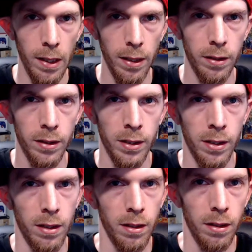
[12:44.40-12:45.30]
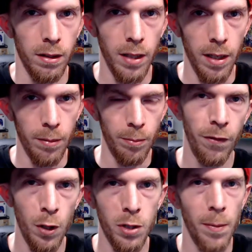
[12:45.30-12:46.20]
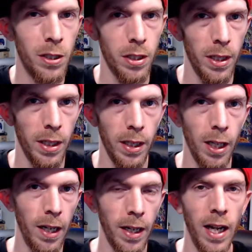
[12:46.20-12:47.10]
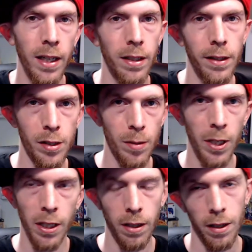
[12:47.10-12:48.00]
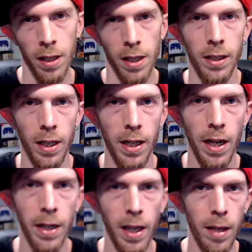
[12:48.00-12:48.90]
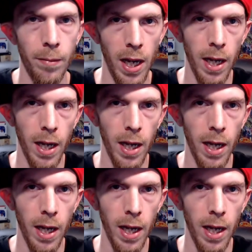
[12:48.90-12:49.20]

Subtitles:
they first mentioned it, and then it kind of disappeared, and then it kind of came